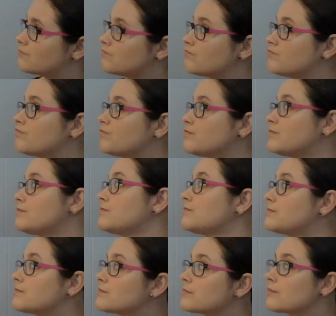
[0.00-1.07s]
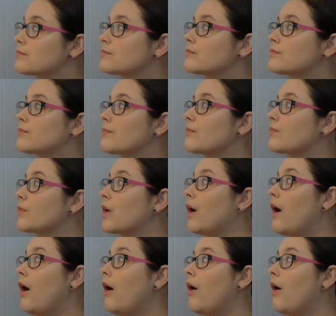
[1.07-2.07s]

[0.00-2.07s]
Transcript: No one is speaking in this clip.